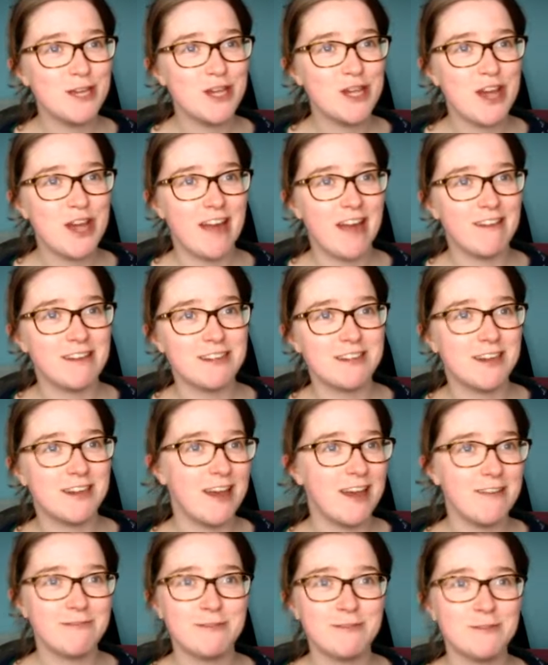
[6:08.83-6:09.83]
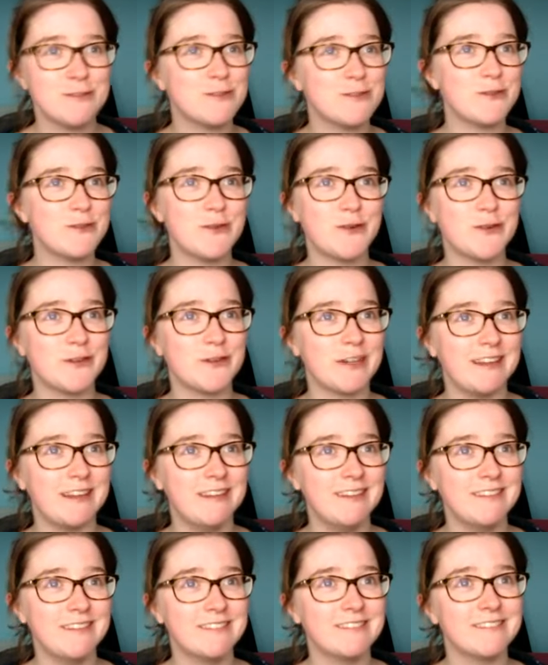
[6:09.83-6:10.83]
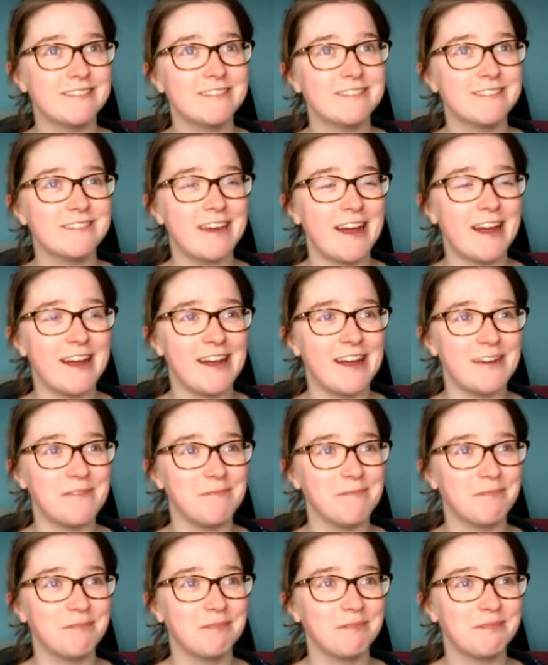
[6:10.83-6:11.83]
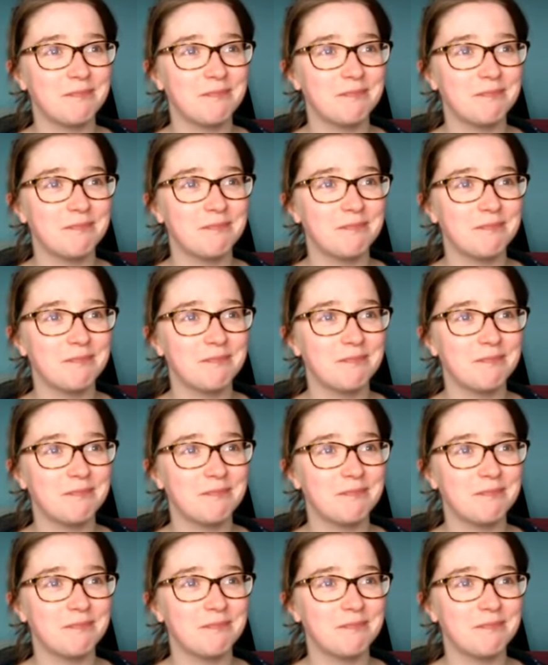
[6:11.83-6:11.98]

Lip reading: to share a delightful story, a